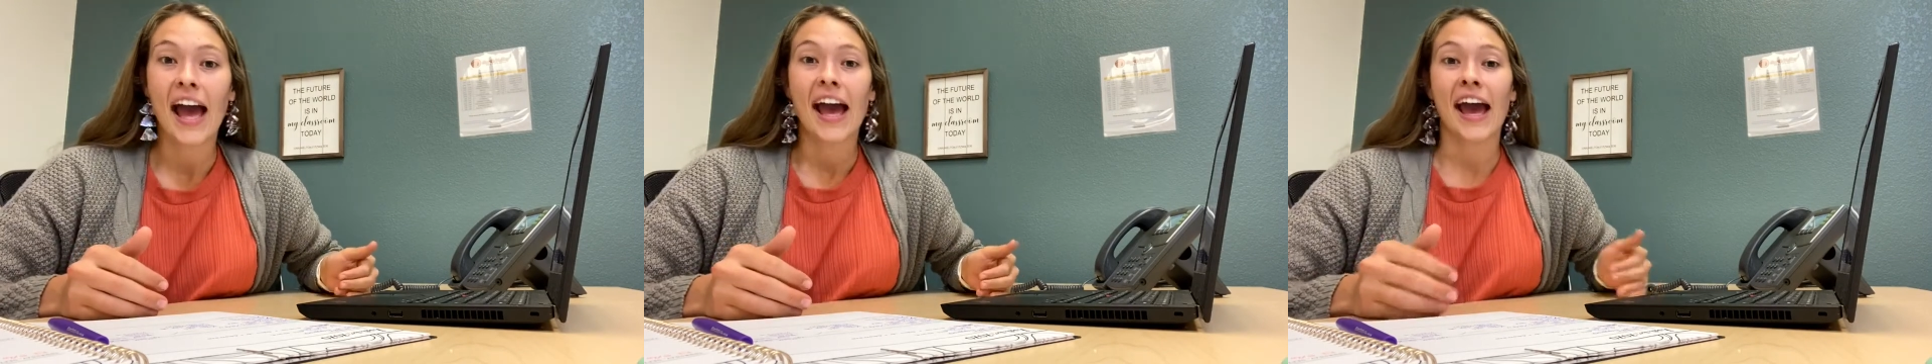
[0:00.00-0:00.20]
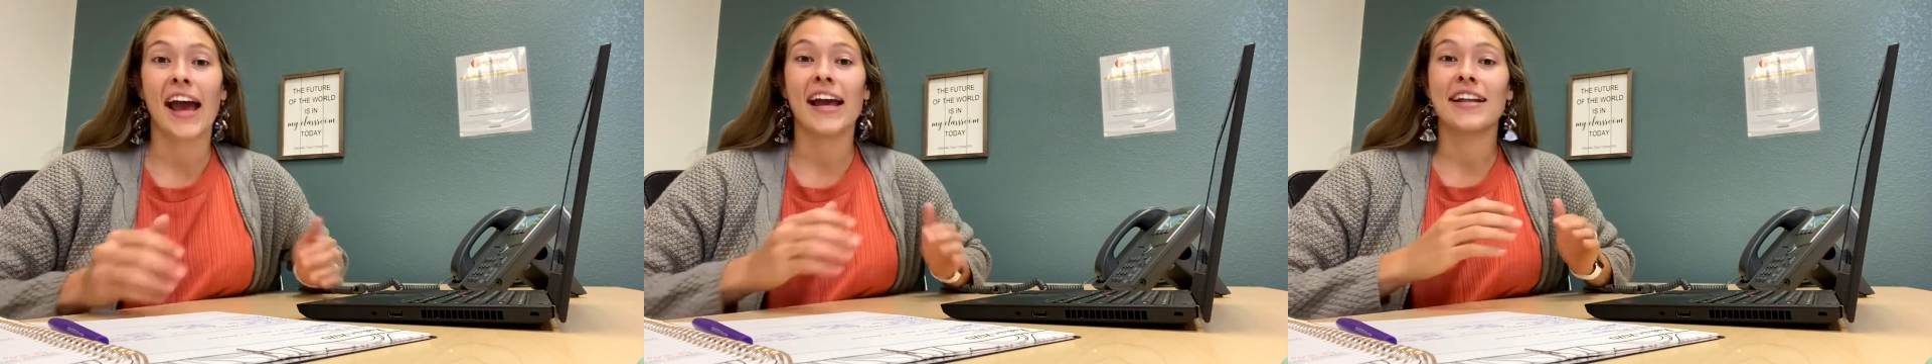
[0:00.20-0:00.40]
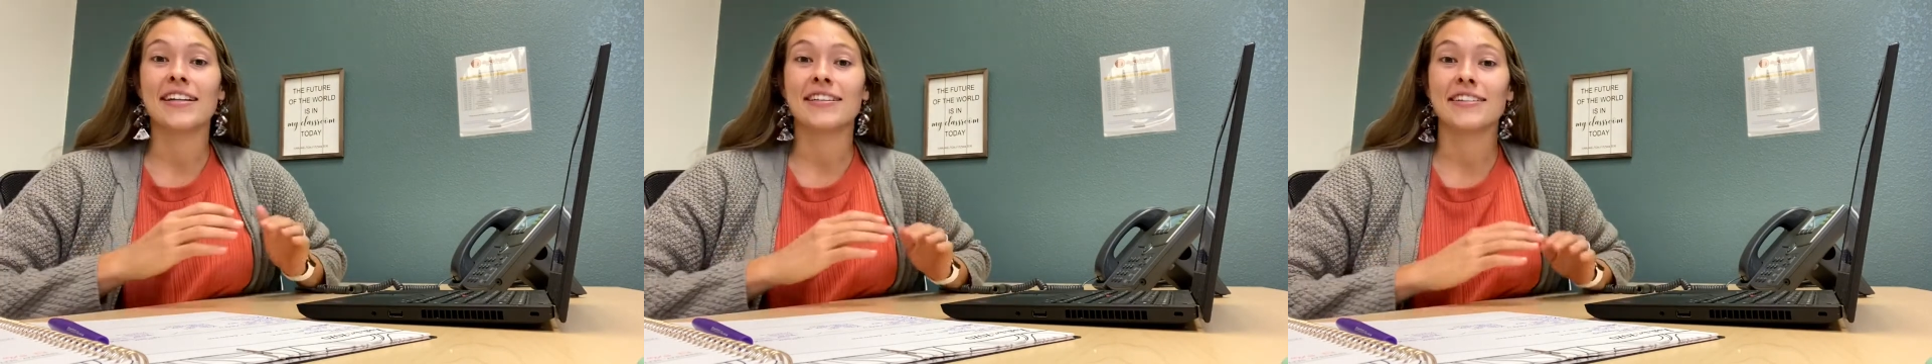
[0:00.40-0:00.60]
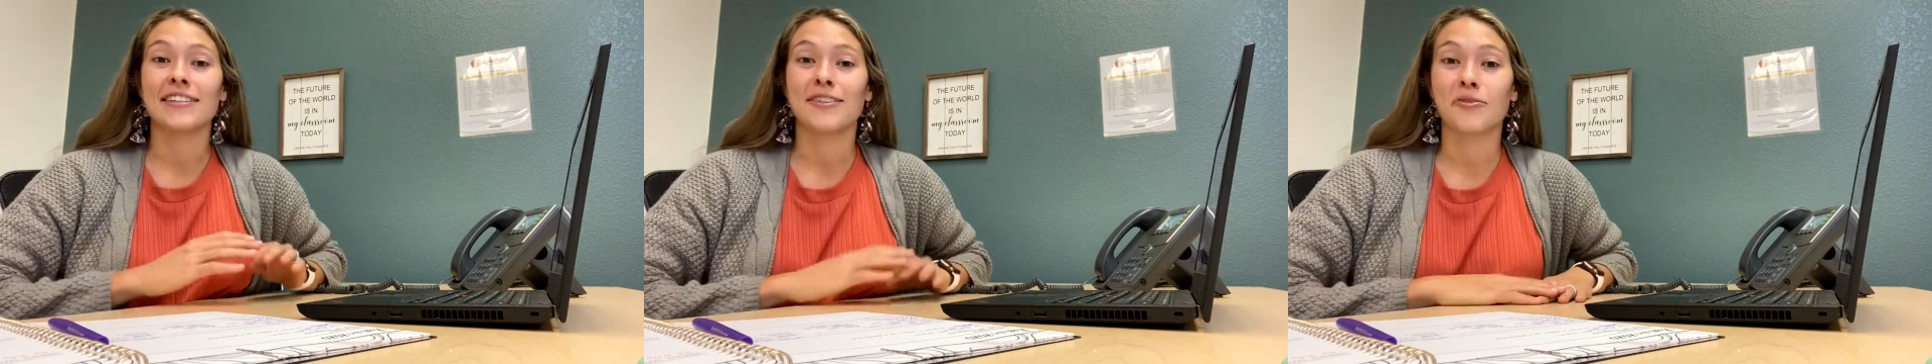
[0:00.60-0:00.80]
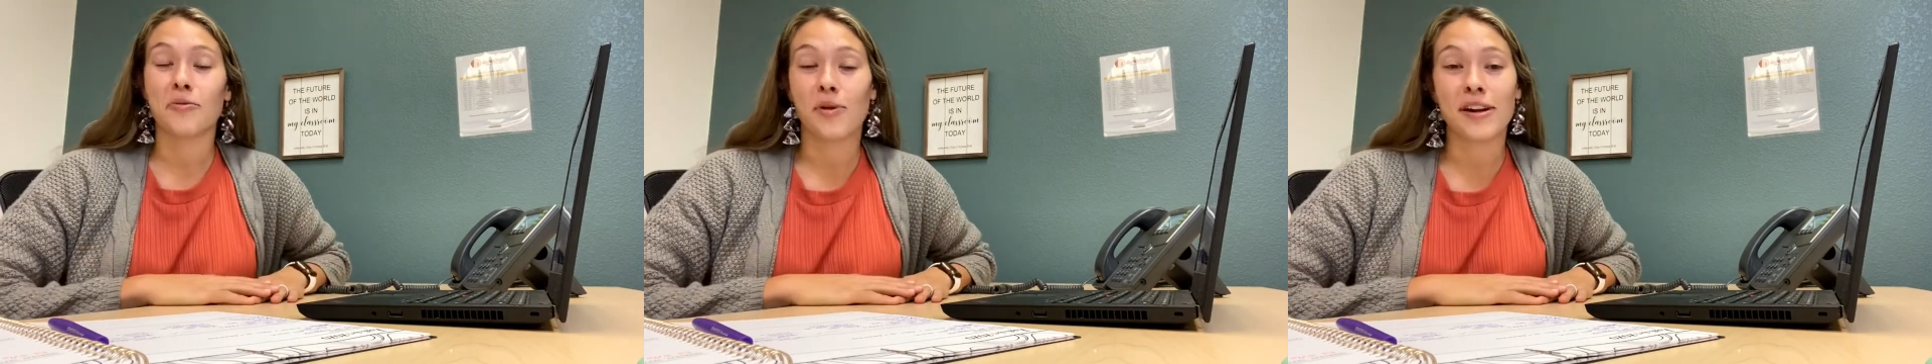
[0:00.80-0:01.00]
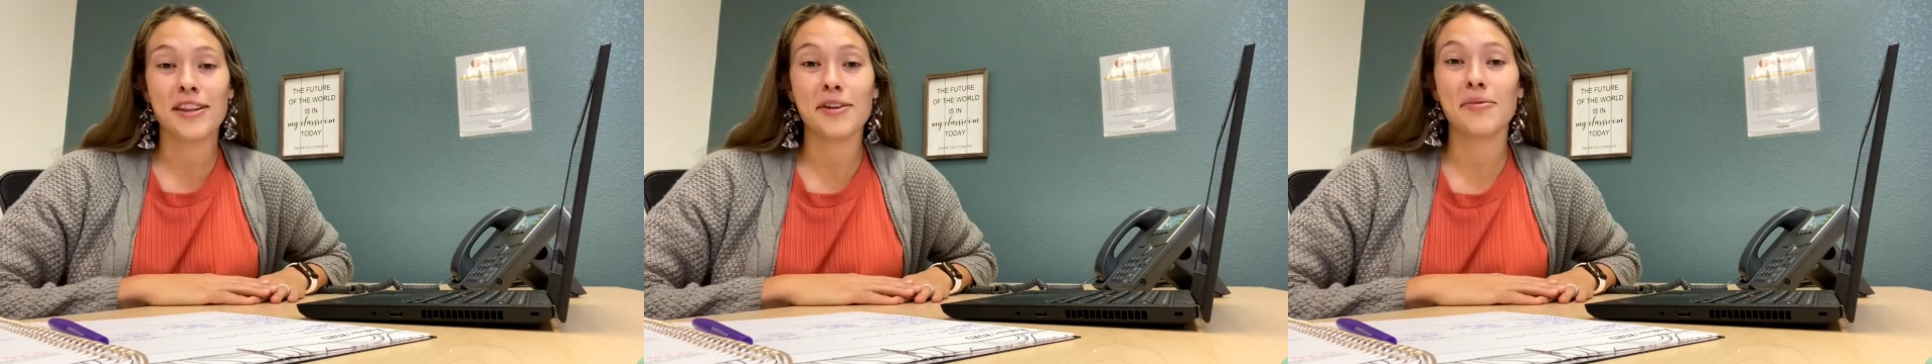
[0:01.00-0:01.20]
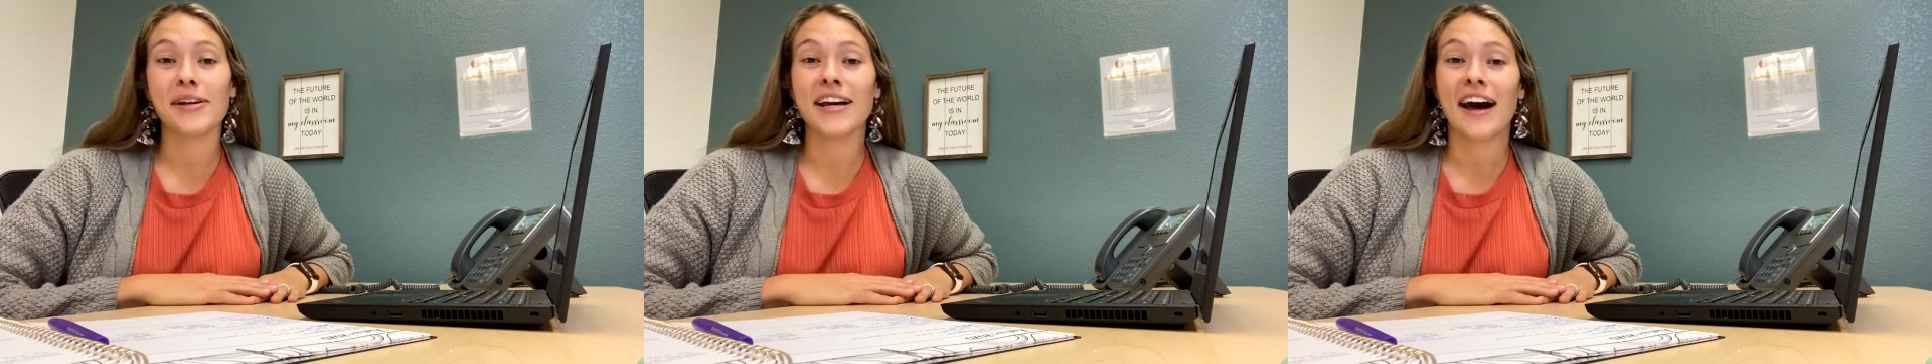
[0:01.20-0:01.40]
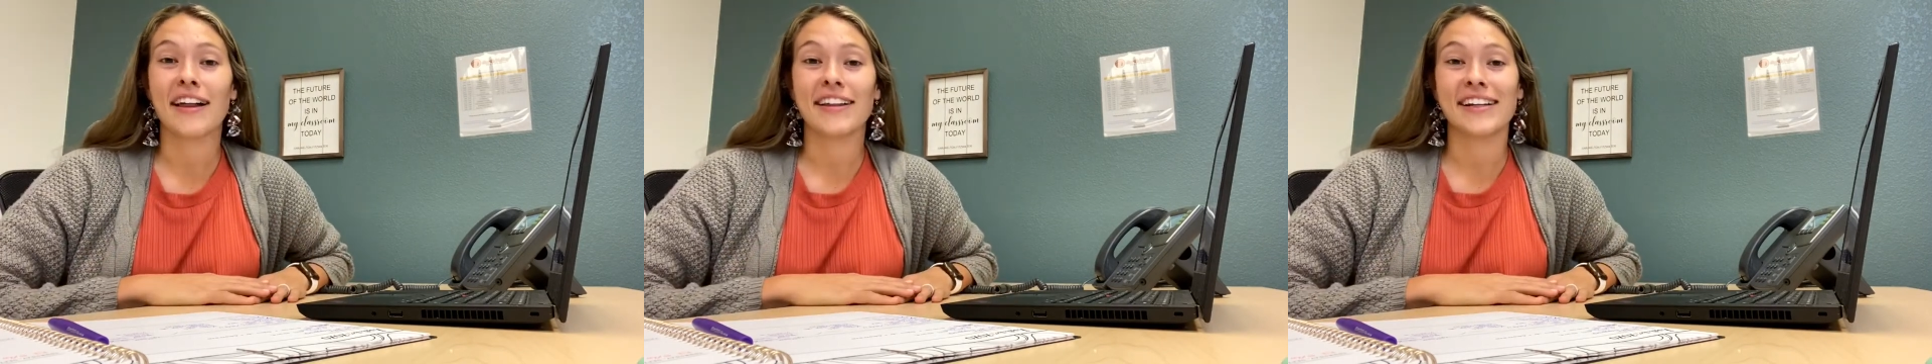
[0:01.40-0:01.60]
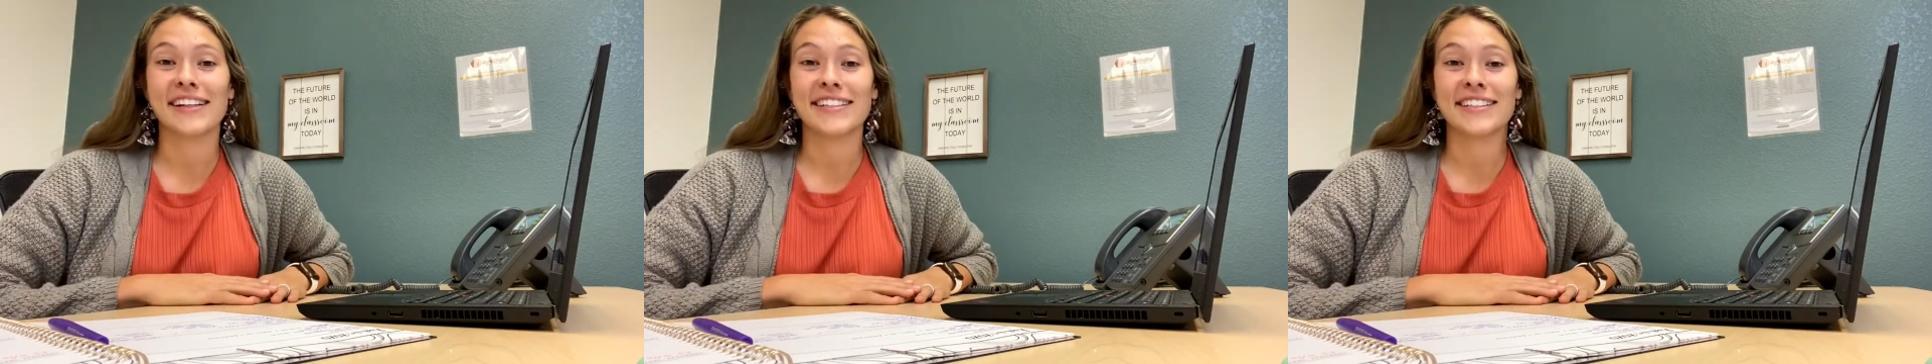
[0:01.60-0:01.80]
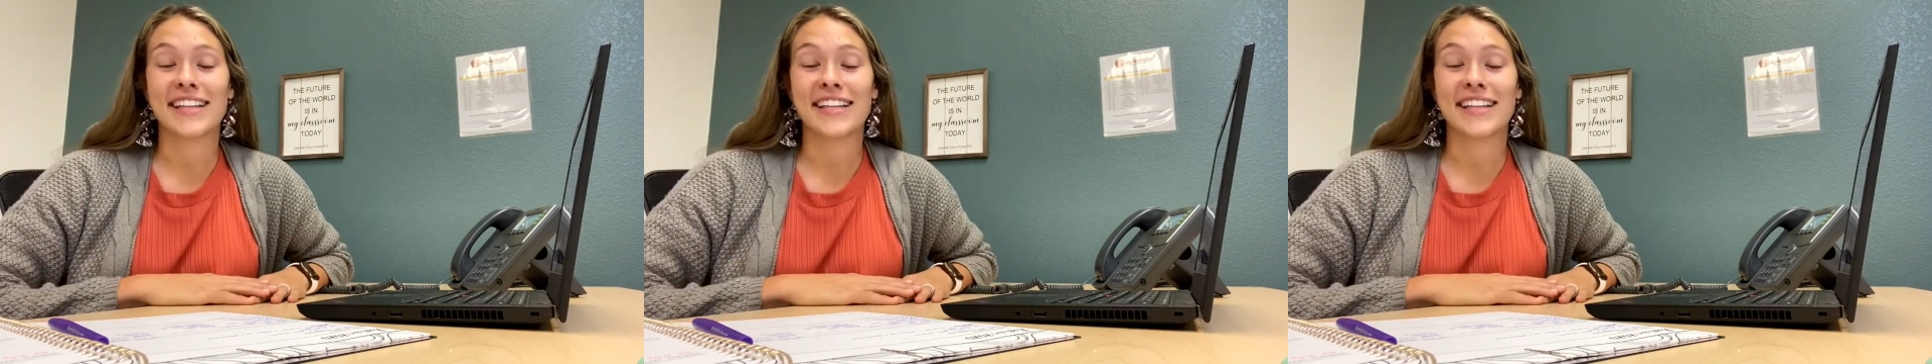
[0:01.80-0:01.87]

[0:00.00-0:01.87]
and one of the realities